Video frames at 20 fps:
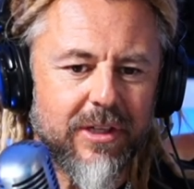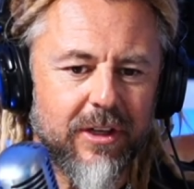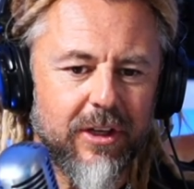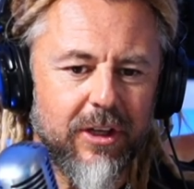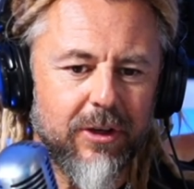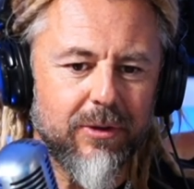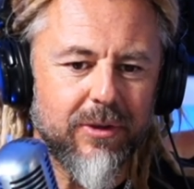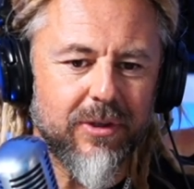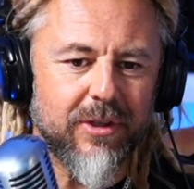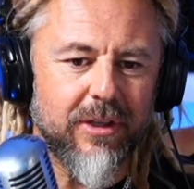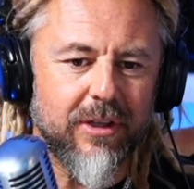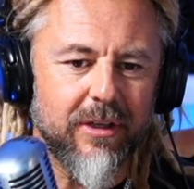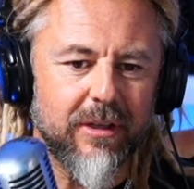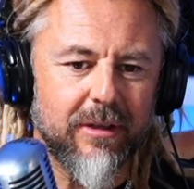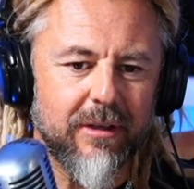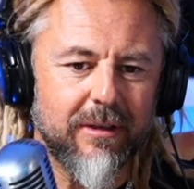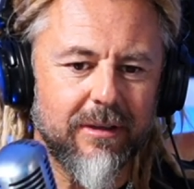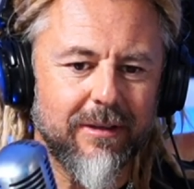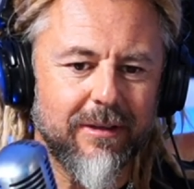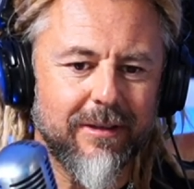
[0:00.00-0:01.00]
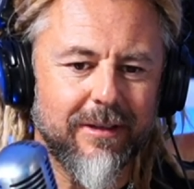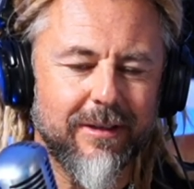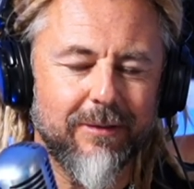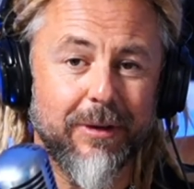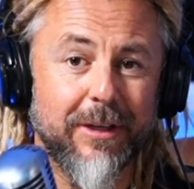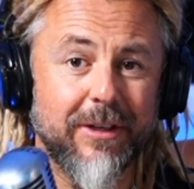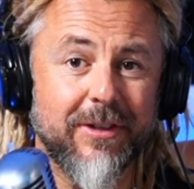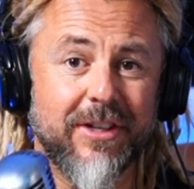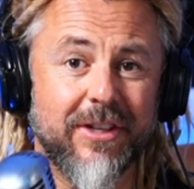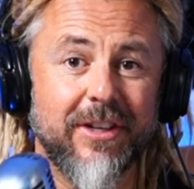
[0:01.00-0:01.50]
to
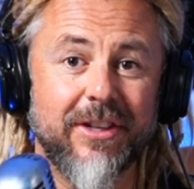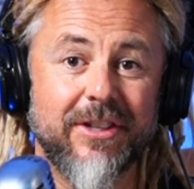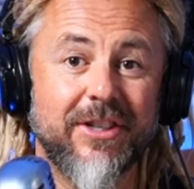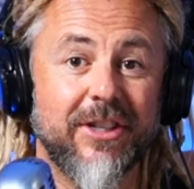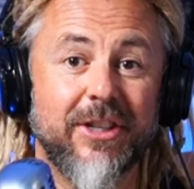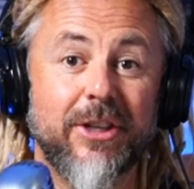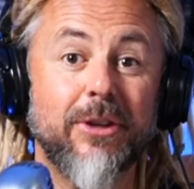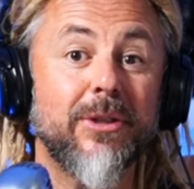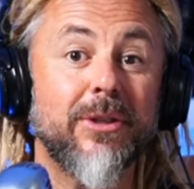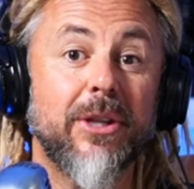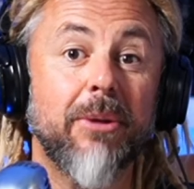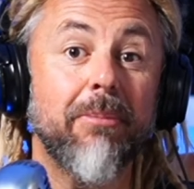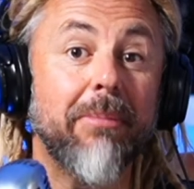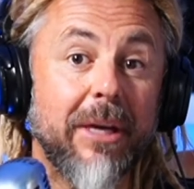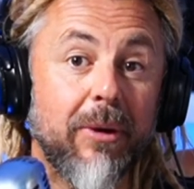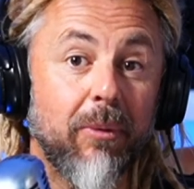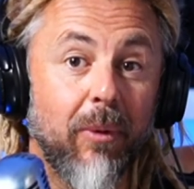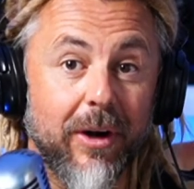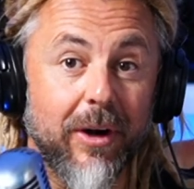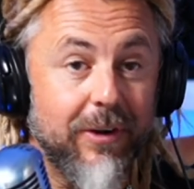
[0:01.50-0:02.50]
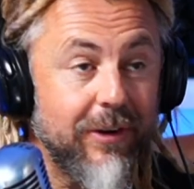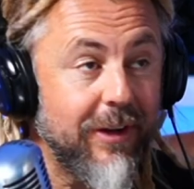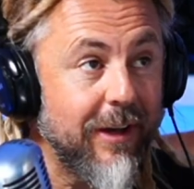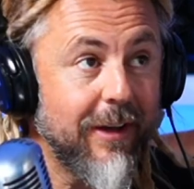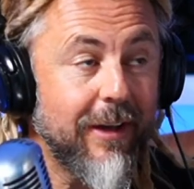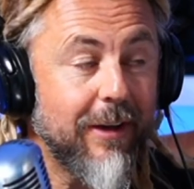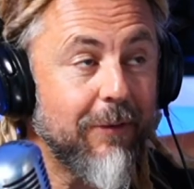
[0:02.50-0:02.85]
just use the B word,